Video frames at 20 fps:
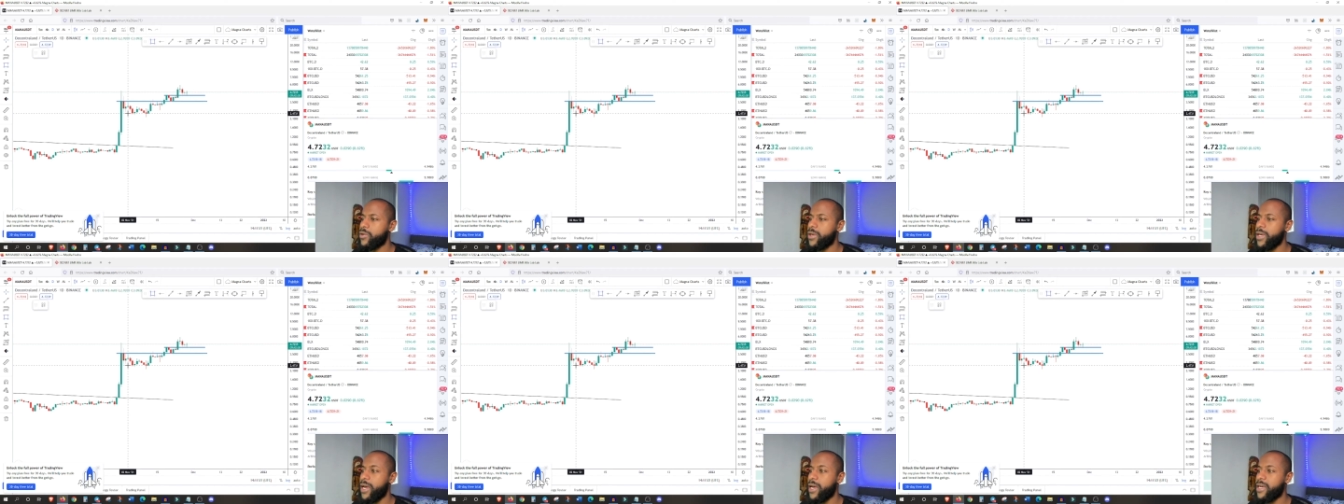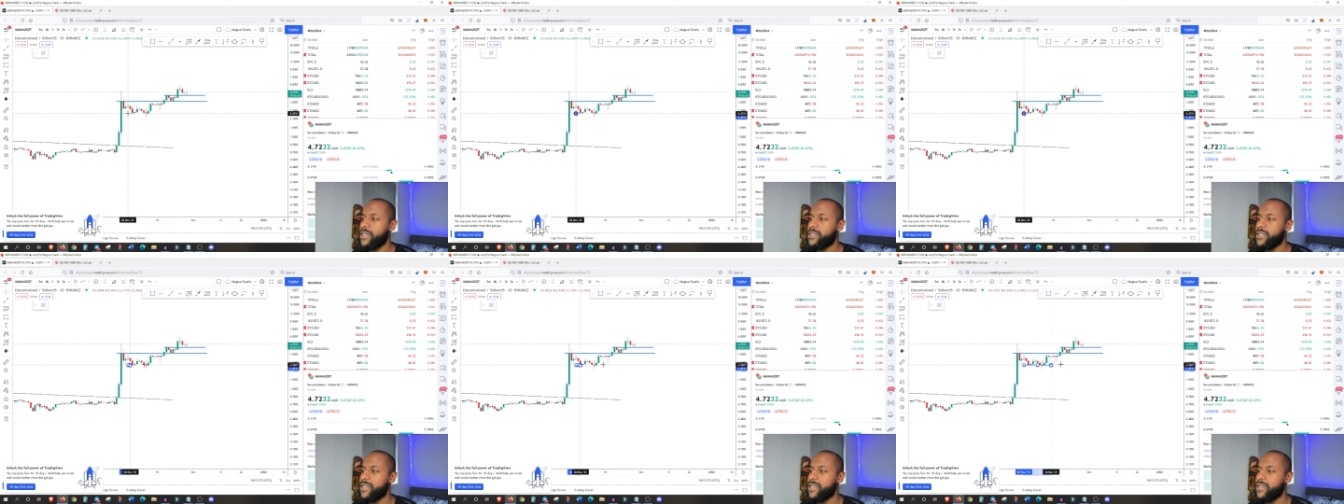
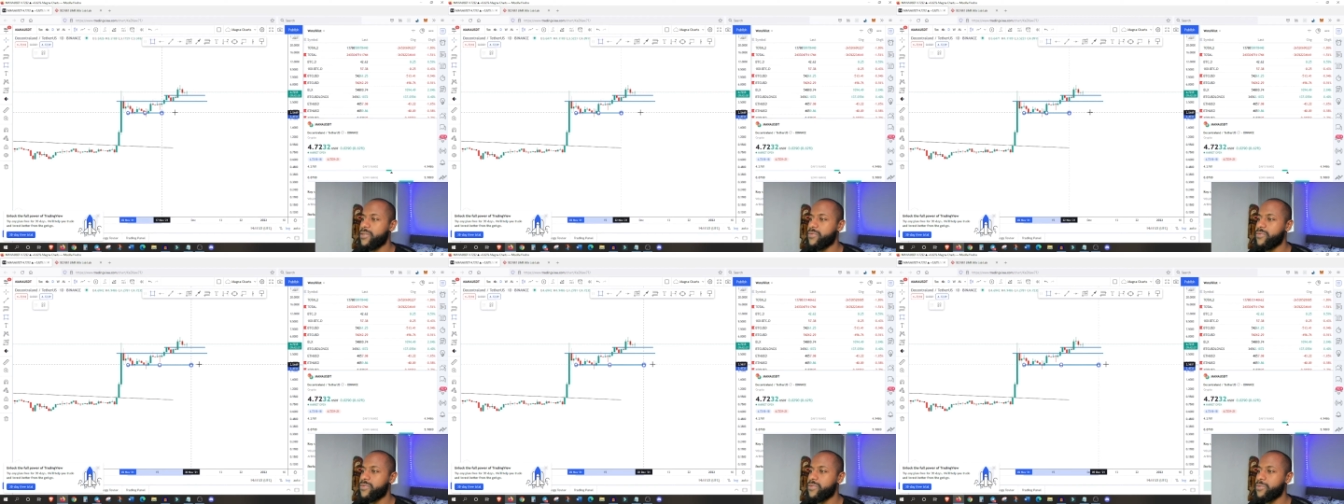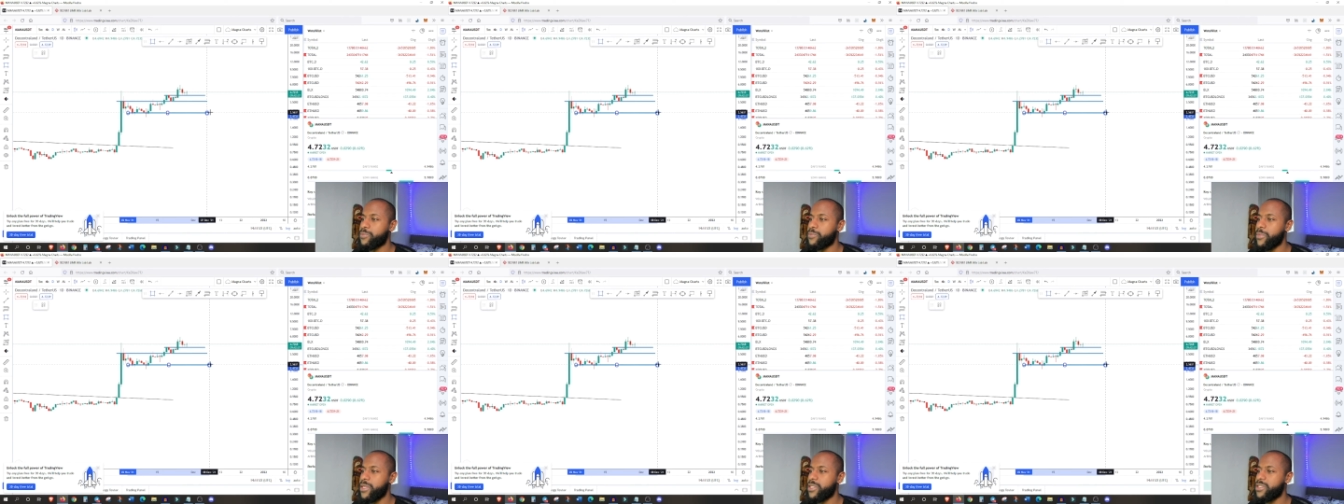look at, as
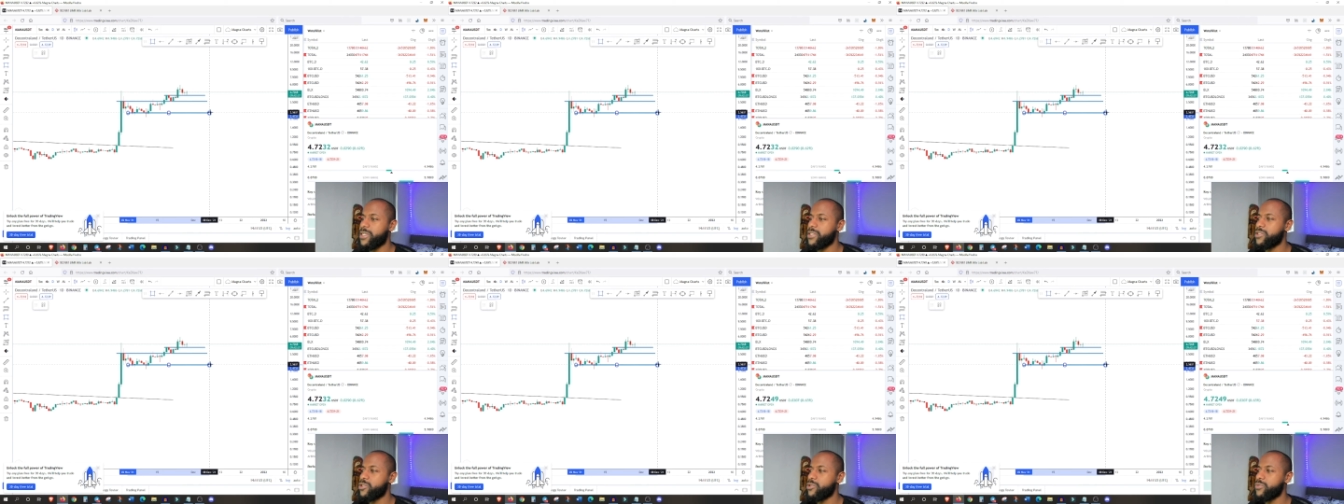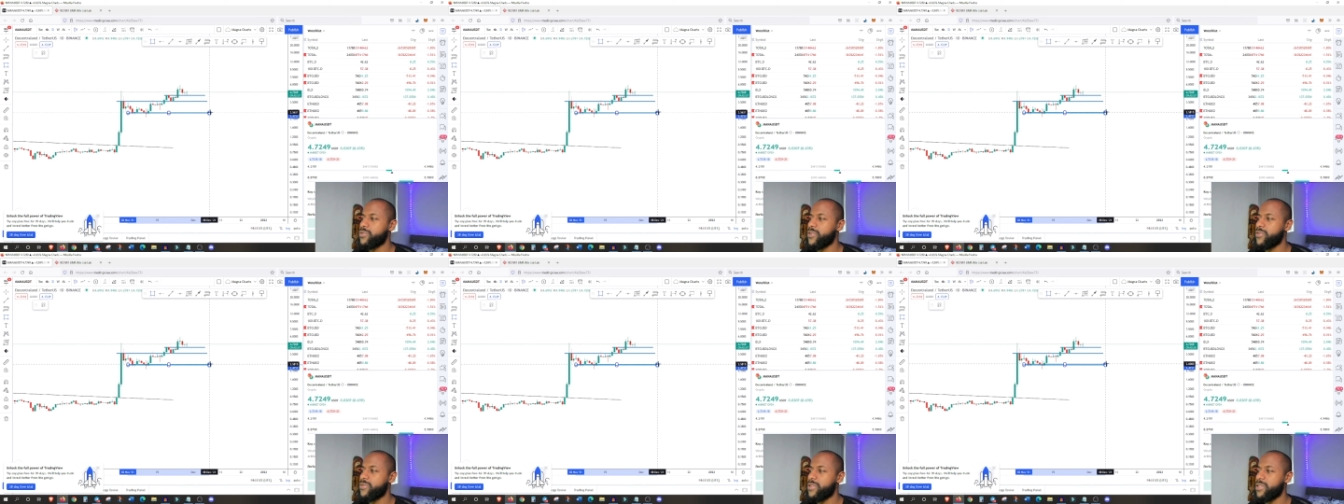I've mentioned, is
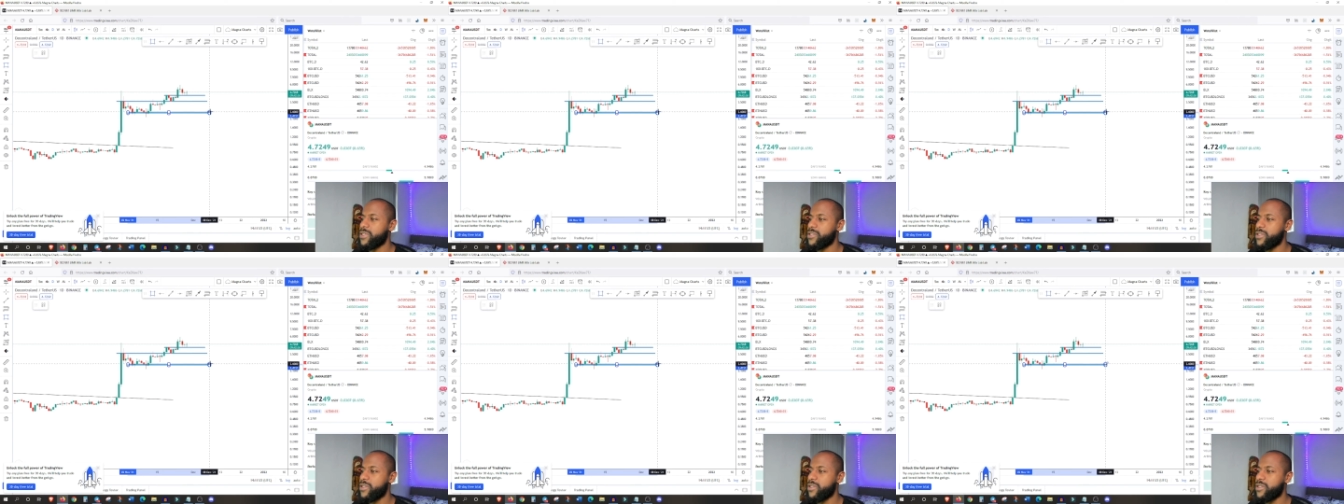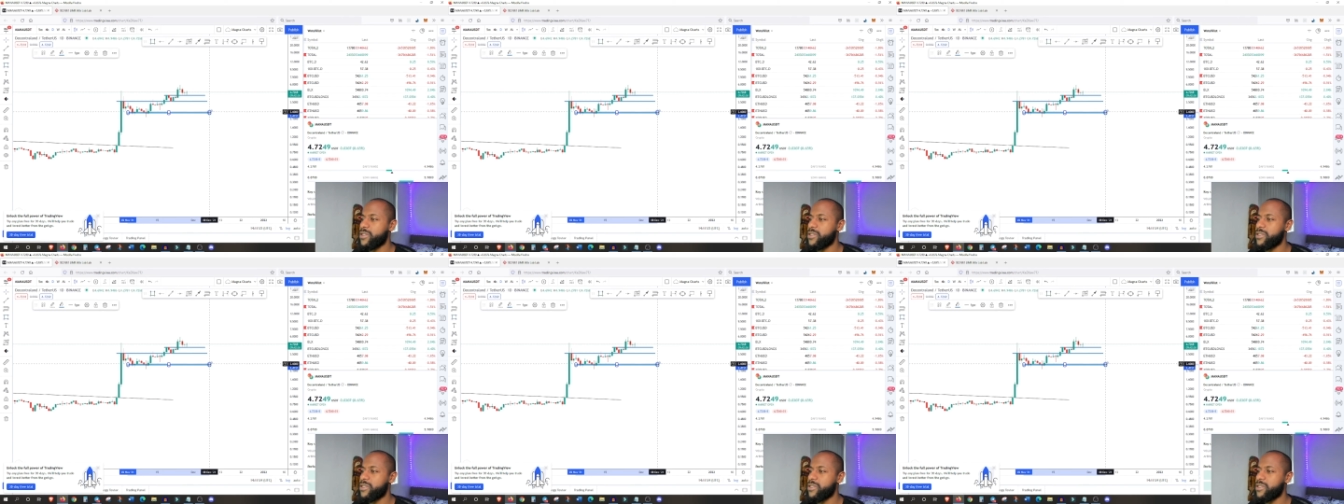250.